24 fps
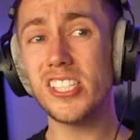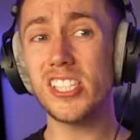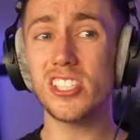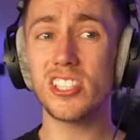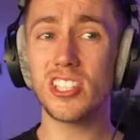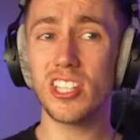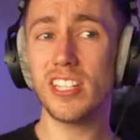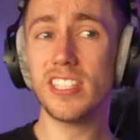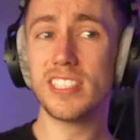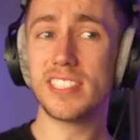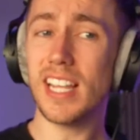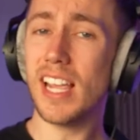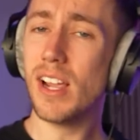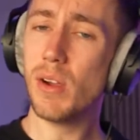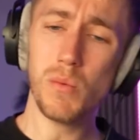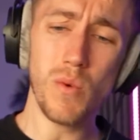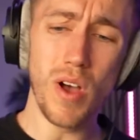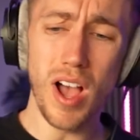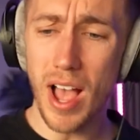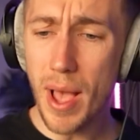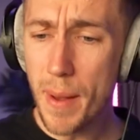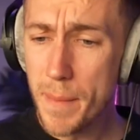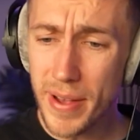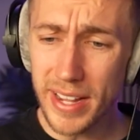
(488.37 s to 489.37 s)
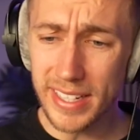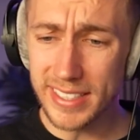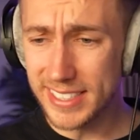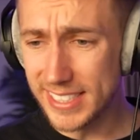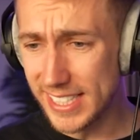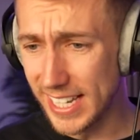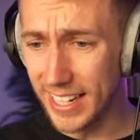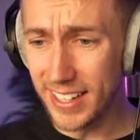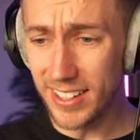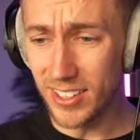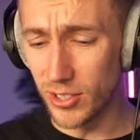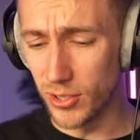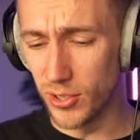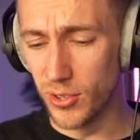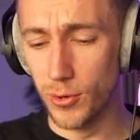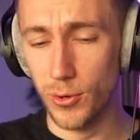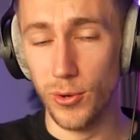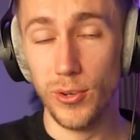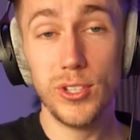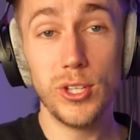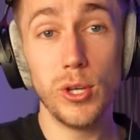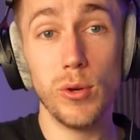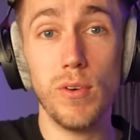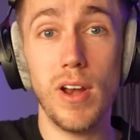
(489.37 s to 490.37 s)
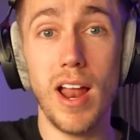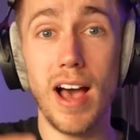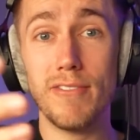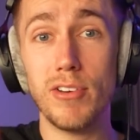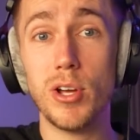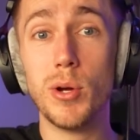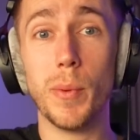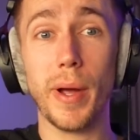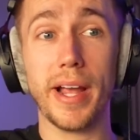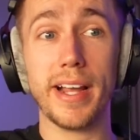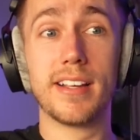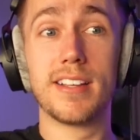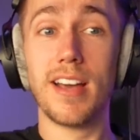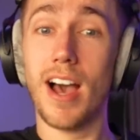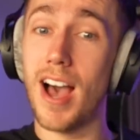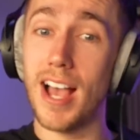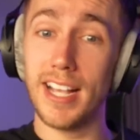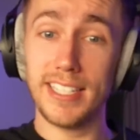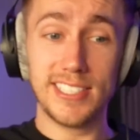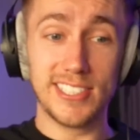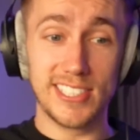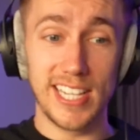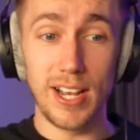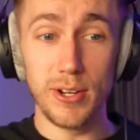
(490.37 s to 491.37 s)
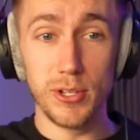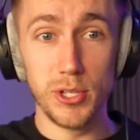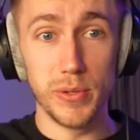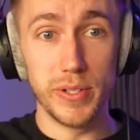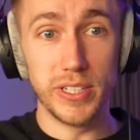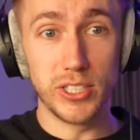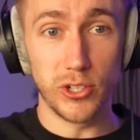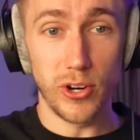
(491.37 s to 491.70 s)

she's gonna say, why am I single? You love it when guys sell you a